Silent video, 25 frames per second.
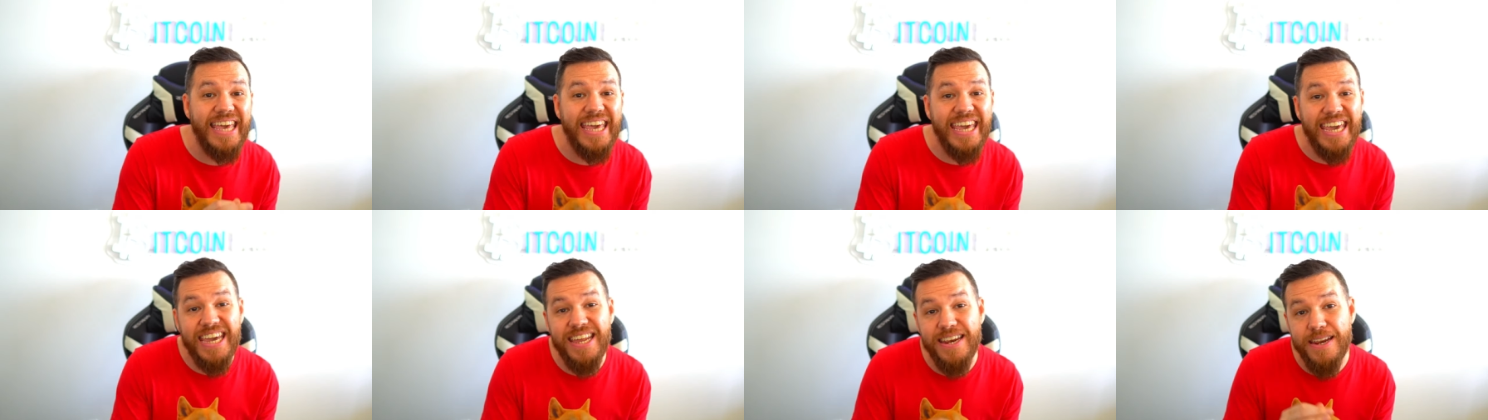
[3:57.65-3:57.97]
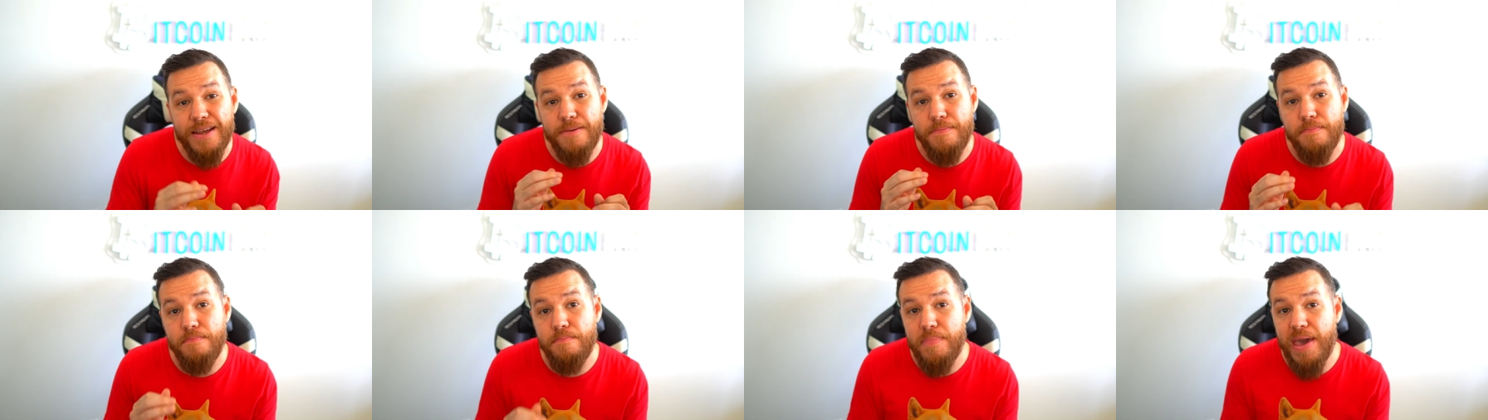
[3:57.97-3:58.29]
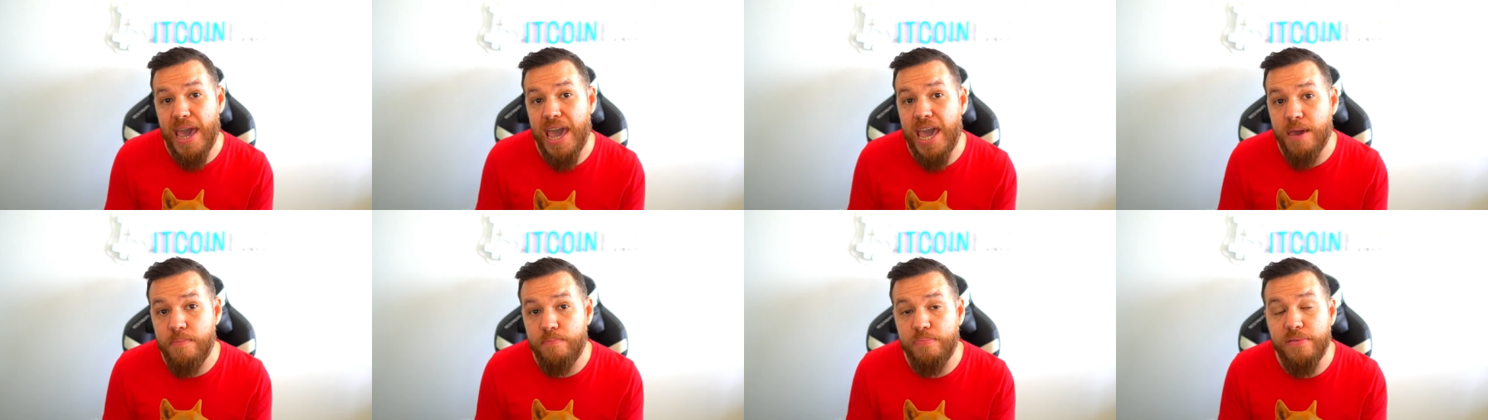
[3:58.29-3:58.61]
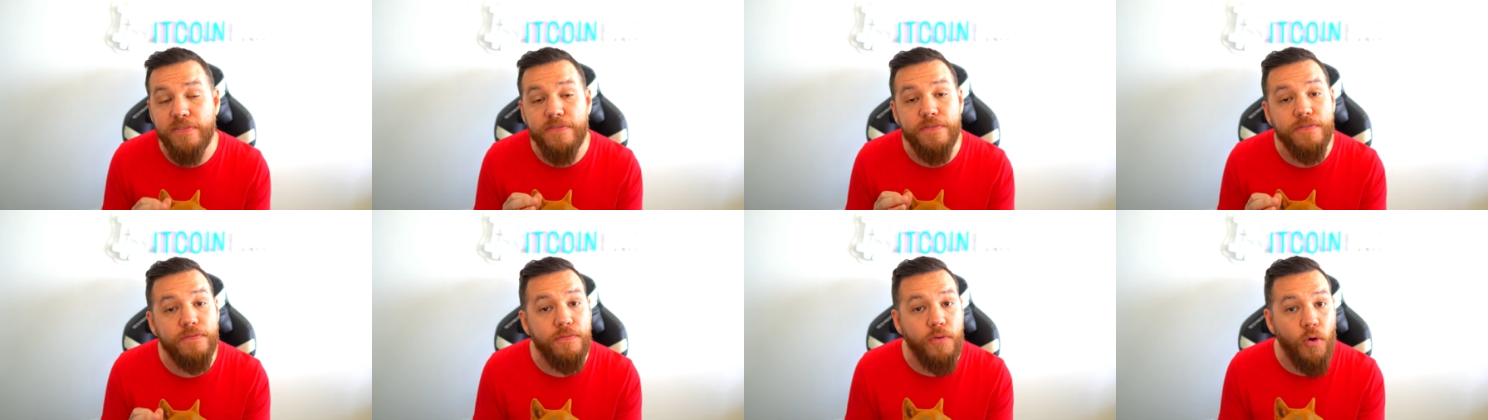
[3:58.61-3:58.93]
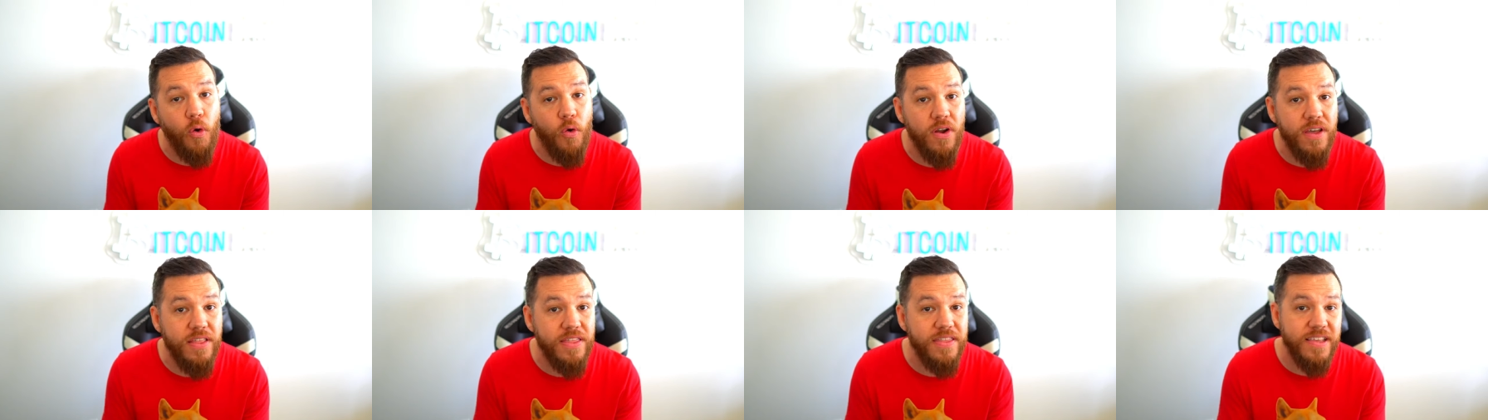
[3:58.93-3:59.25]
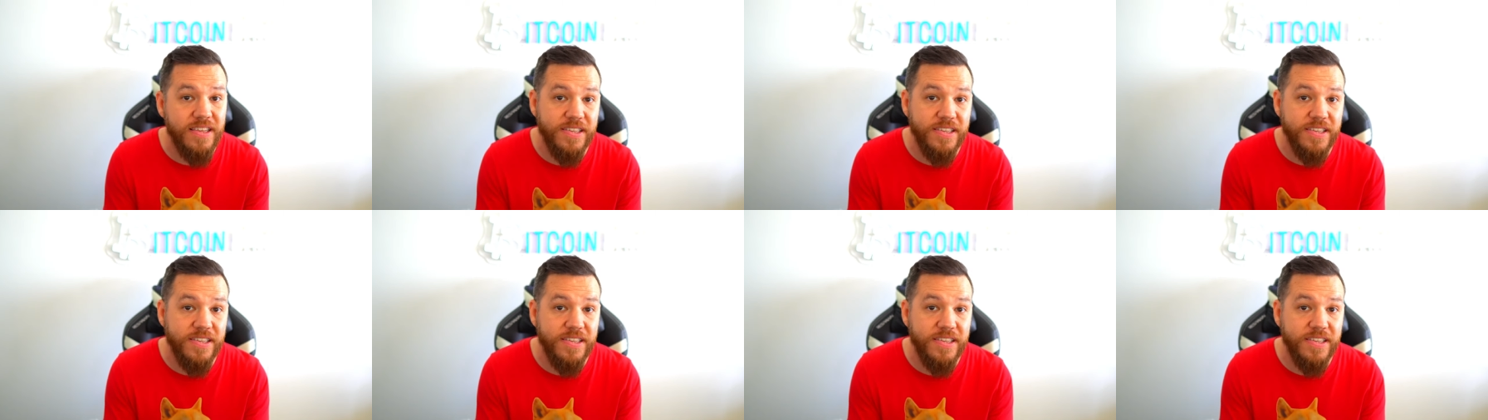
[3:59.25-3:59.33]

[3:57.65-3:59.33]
in May before this